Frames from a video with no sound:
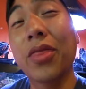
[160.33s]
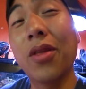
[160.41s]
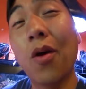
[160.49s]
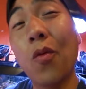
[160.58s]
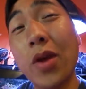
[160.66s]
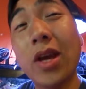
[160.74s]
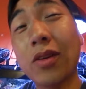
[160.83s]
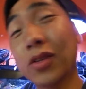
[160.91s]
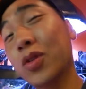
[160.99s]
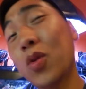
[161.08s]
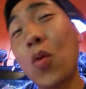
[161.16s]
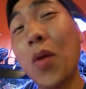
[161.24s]
a week or
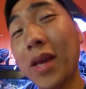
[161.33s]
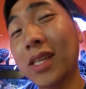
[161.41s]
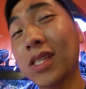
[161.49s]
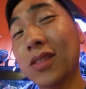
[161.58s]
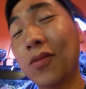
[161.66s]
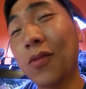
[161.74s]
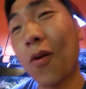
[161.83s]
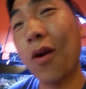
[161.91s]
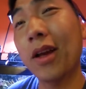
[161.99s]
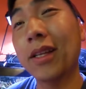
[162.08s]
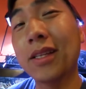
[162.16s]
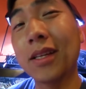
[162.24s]
two weeks for
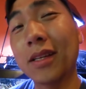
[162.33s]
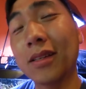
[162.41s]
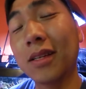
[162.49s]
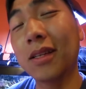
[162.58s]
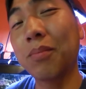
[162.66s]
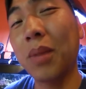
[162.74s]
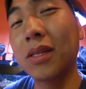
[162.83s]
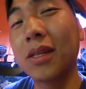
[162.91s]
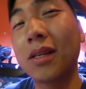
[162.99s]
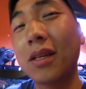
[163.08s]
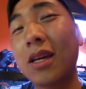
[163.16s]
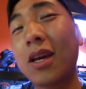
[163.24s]
it to
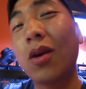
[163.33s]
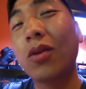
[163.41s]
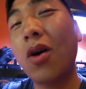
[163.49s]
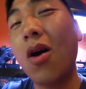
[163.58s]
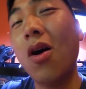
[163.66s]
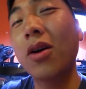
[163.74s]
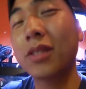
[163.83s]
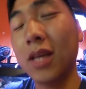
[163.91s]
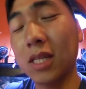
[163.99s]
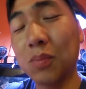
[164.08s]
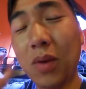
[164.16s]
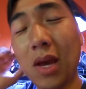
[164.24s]
basically killed all his
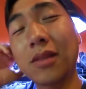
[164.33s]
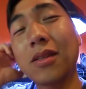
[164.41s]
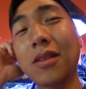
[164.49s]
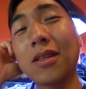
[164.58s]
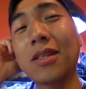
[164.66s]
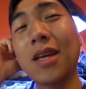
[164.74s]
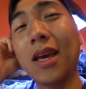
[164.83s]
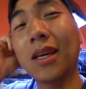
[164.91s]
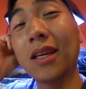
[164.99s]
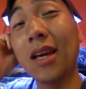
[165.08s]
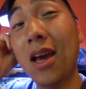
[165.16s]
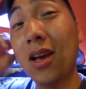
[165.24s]
SPS in the tank.
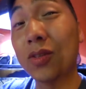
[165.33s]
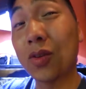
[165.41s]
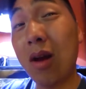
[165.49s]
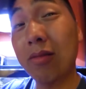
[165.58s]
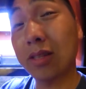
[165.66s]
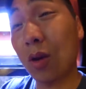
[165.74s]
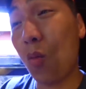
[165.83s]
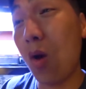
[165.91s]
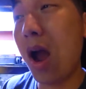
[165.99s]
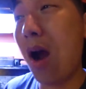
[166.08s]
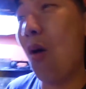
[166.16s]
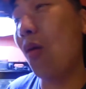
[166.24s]
So I was like,
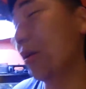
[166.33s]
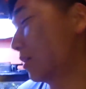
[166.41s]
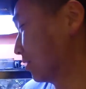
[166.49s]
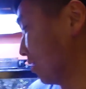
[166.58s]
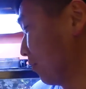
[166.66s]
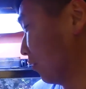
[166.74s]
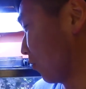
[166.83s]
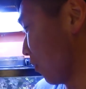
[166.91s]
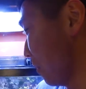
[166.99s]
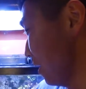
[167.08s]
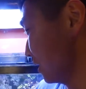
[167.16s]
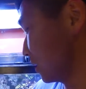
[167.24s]
wow, it's, I mean, for
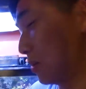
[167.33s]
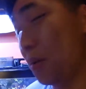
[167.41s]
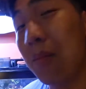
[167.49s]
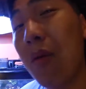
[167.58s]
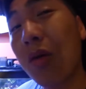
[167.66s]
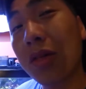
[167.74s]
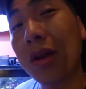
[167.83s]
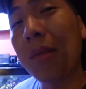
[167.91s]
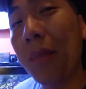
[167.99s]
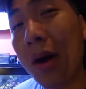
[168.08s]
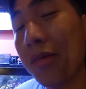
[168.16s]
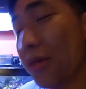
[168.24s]
me, it's been more than a
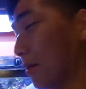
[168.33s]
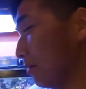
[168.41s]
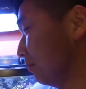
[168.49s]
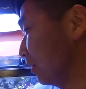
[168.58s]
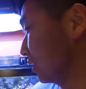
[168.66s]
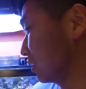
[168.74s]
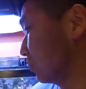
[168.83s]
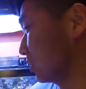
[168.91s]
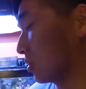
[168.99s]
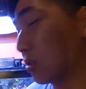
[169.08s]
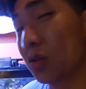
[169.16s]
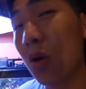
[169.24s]
month, but it's been
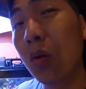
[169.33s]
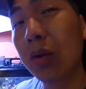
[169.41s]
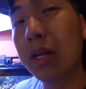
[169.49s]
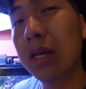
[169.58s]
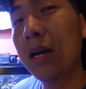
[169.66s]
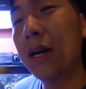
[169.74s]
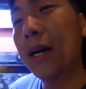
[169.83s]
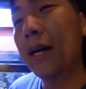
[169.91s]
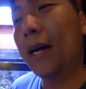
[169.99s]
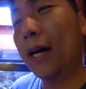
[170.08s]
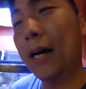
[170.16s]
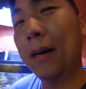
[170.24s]
slowly
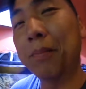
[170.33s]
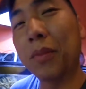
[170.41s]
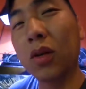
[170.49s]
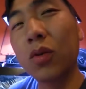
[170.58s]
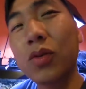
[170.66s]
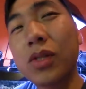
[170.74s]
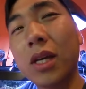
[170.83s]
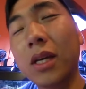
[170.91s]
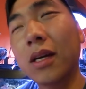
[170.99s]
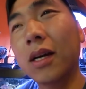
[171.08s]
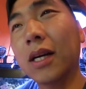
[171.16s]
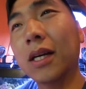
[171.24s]
um,
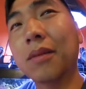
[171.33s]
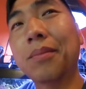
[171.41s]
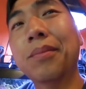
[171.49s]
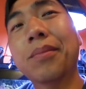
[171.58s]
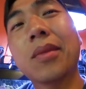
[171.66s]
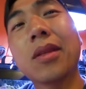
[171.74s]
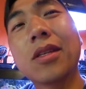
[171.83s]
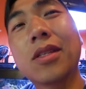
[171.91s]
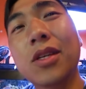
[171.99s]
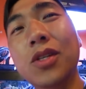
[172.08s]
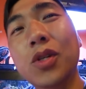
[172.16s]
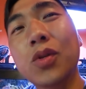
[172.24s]
losing uh, the
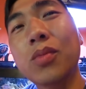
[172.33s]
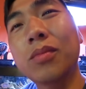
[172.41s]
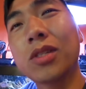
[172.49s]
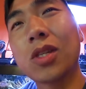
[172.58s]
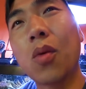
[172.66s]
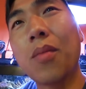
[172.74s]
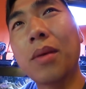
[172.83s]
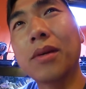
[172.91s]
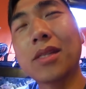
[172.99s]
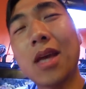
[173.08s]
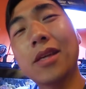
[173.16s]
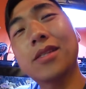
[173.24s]
tissue. So maybe
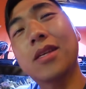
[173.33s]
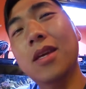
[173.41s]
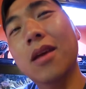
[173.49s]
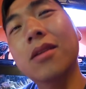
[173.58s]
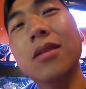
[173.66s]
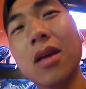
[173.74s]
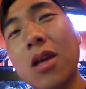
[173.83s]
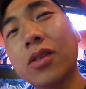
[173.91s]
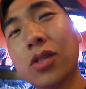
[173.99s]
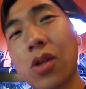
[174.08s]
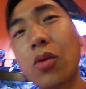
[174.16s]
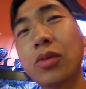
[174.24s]
it's STN,
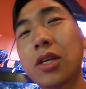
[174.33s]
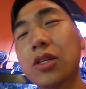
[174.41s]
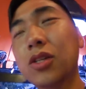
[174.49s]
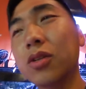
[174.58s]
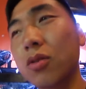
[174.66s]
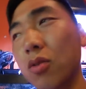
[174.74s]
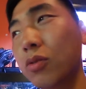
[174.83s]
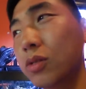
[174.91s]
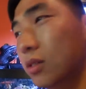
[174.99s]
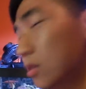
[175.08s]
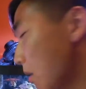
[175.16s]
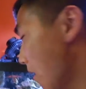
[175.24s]
slow tissue
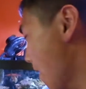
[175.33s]
necrosis.